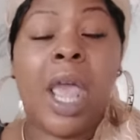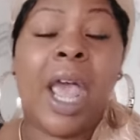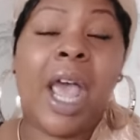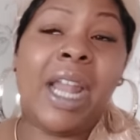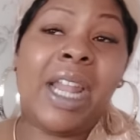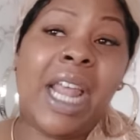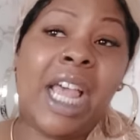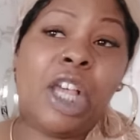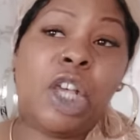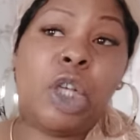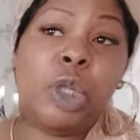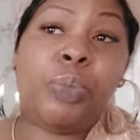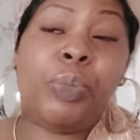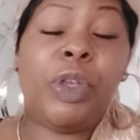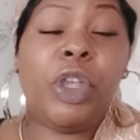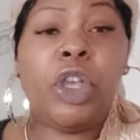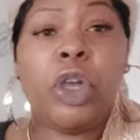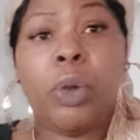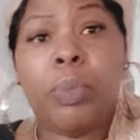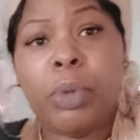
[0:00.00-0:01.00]
And that could
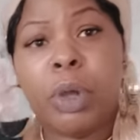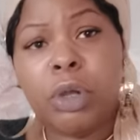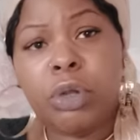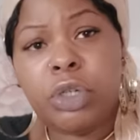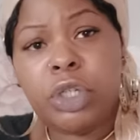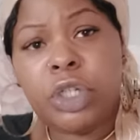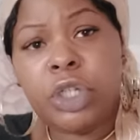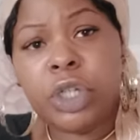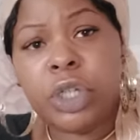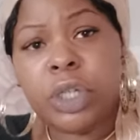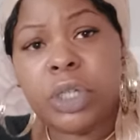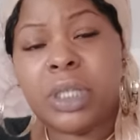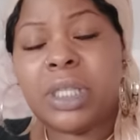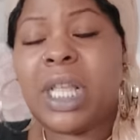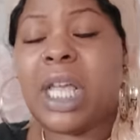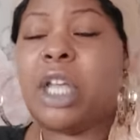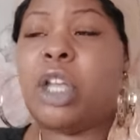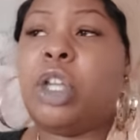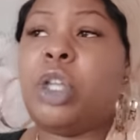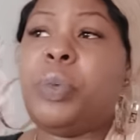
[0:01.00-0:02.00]
be your emotions.
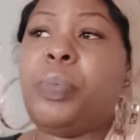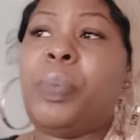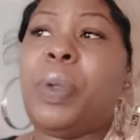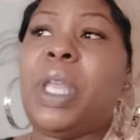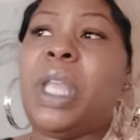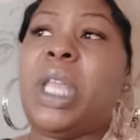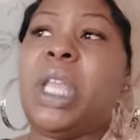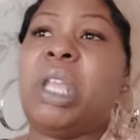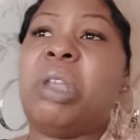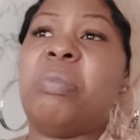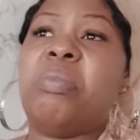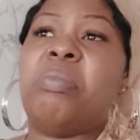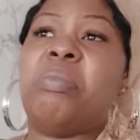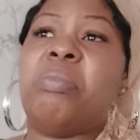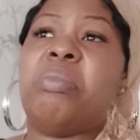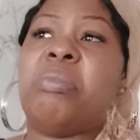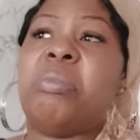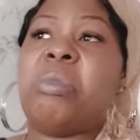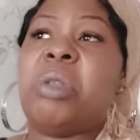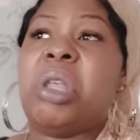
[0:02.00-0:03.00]
That could be
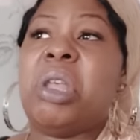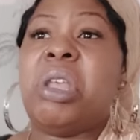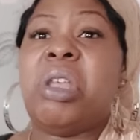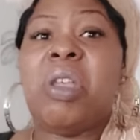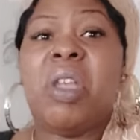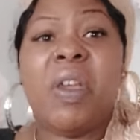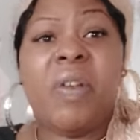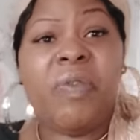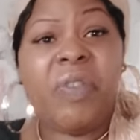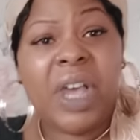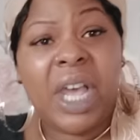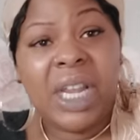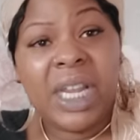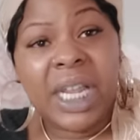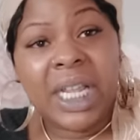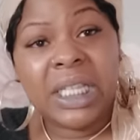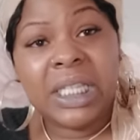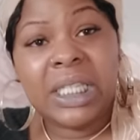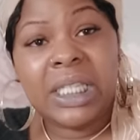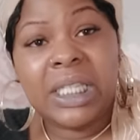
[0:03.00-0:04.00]
your
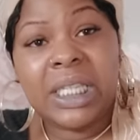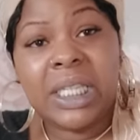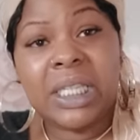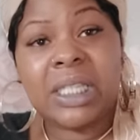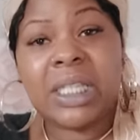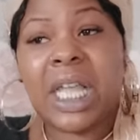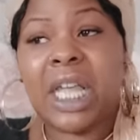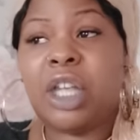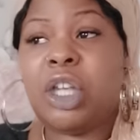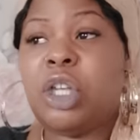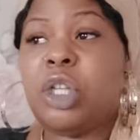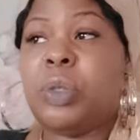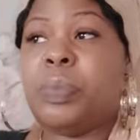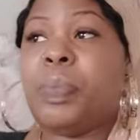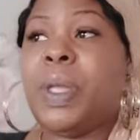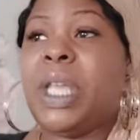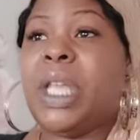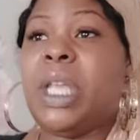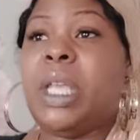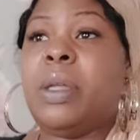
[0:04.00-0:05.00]
finances. That could
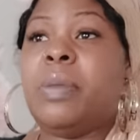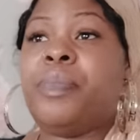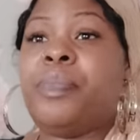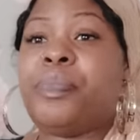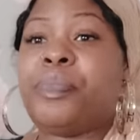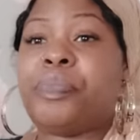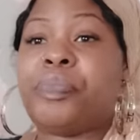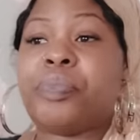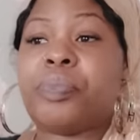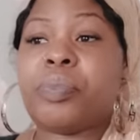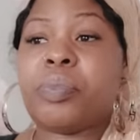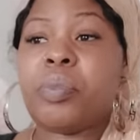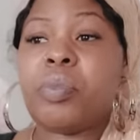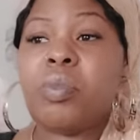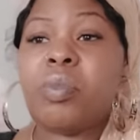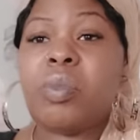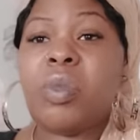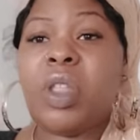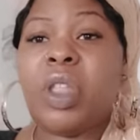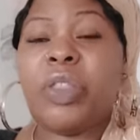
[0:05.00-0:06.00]
be
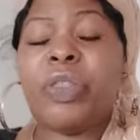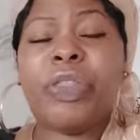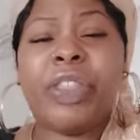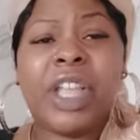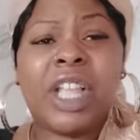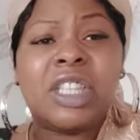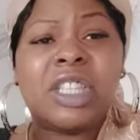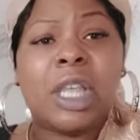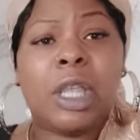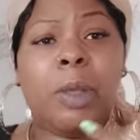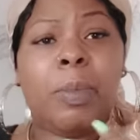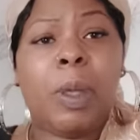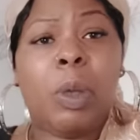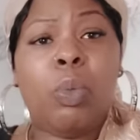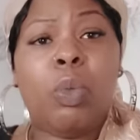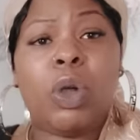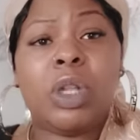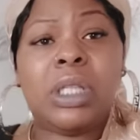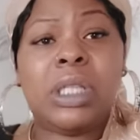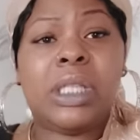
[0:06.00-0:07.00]
things that you've
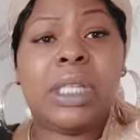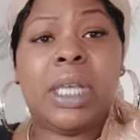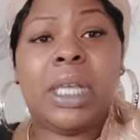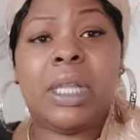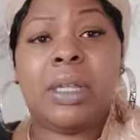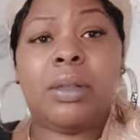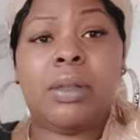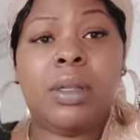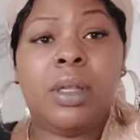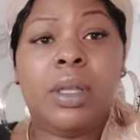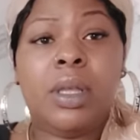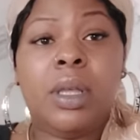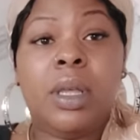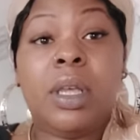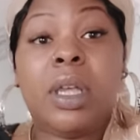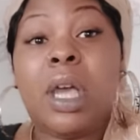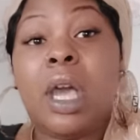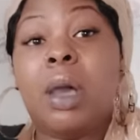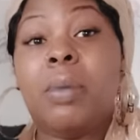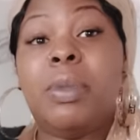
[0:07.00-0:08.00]
been wanting
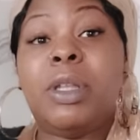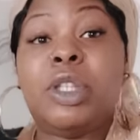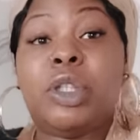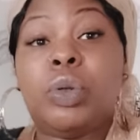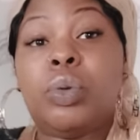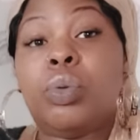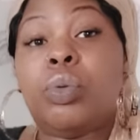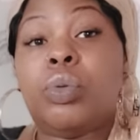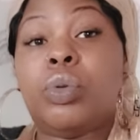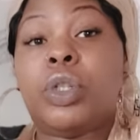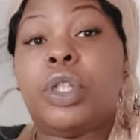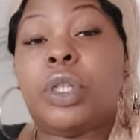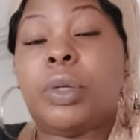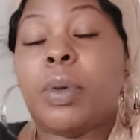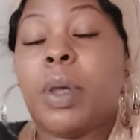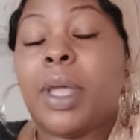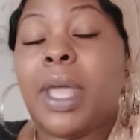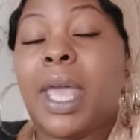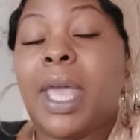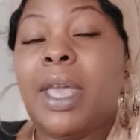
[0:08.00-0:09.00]
coming towards
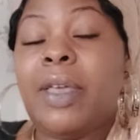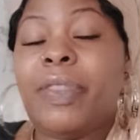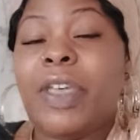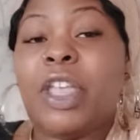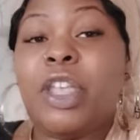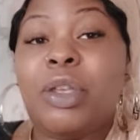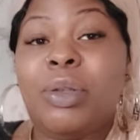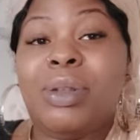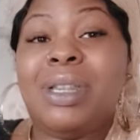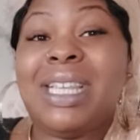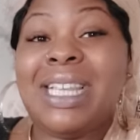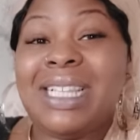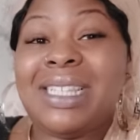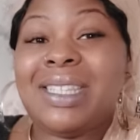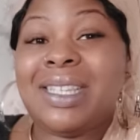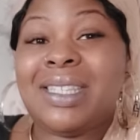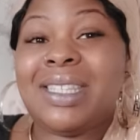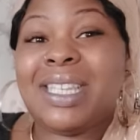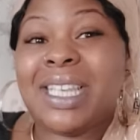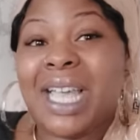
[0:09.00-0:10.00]
you, okay, that you
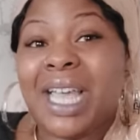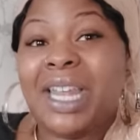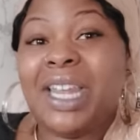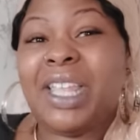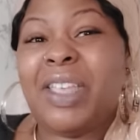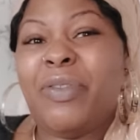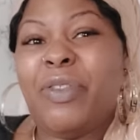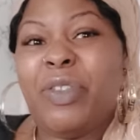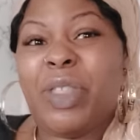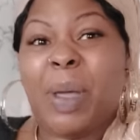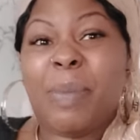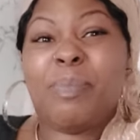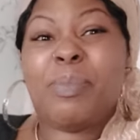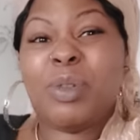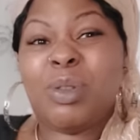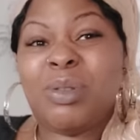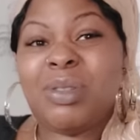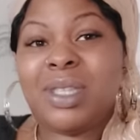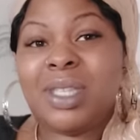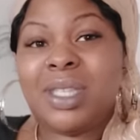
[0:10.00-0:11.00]
needed to kind of give you that
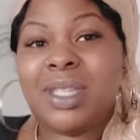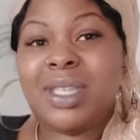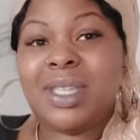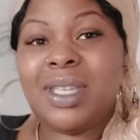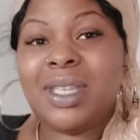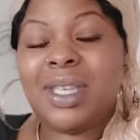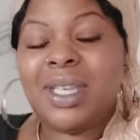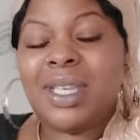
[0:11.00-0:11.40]
boost.